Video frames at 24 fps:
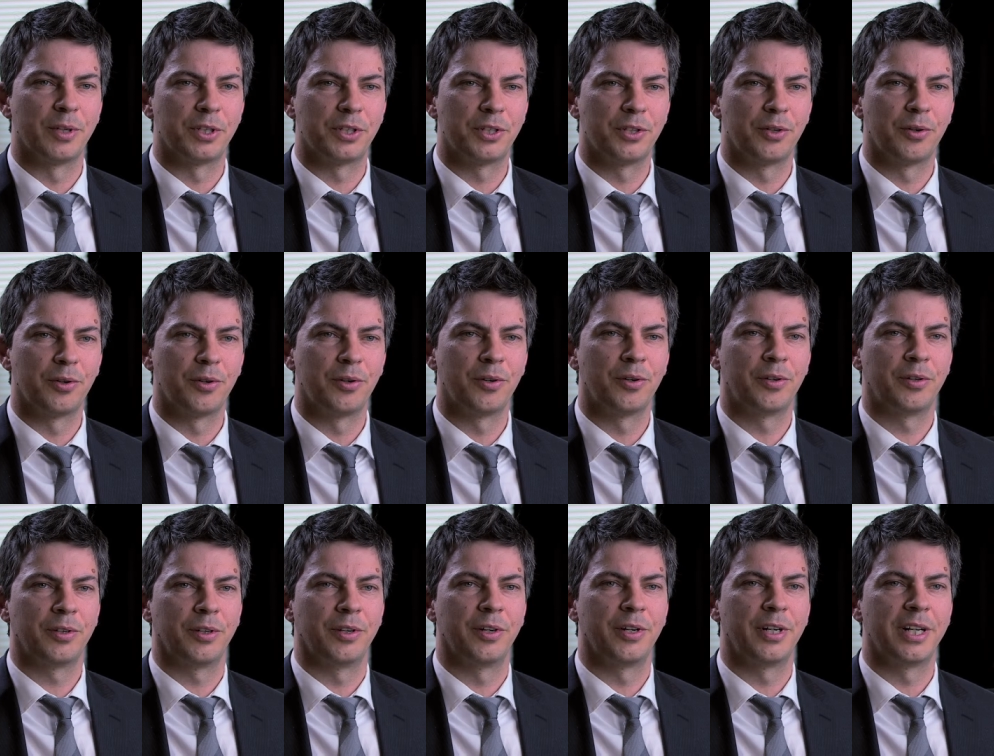
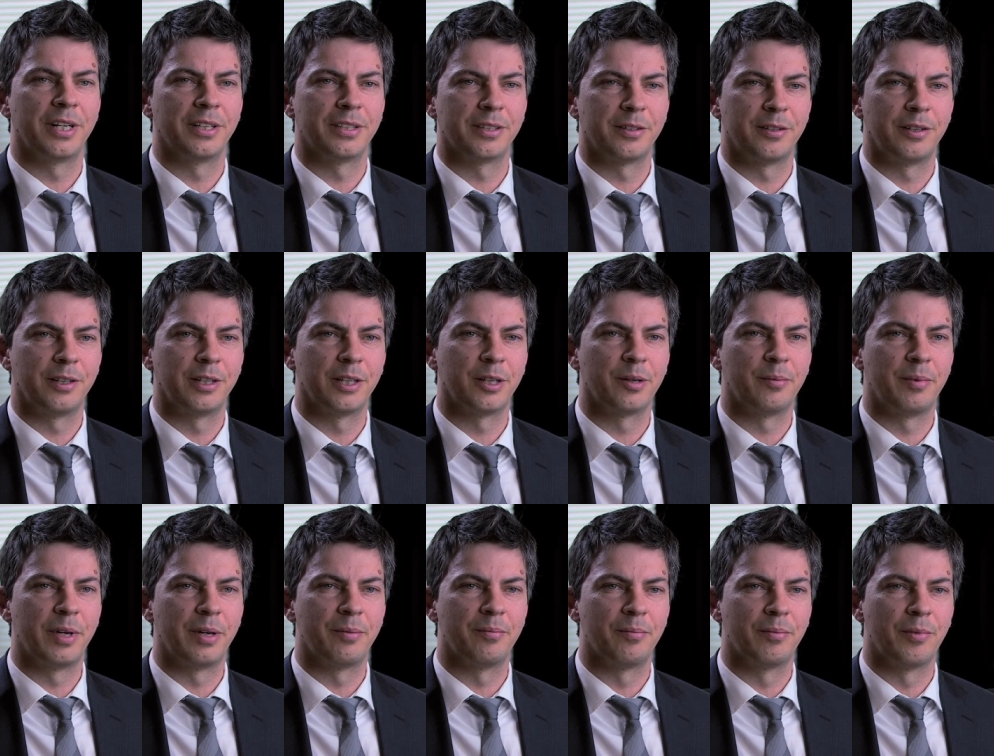mature, earnings are a little
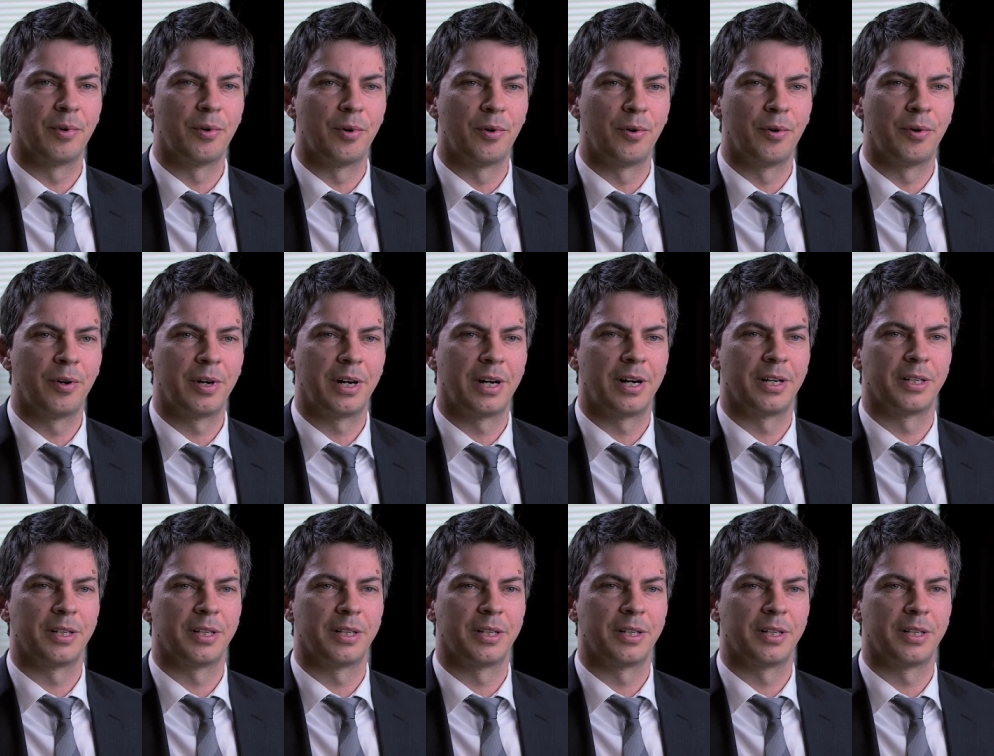bit more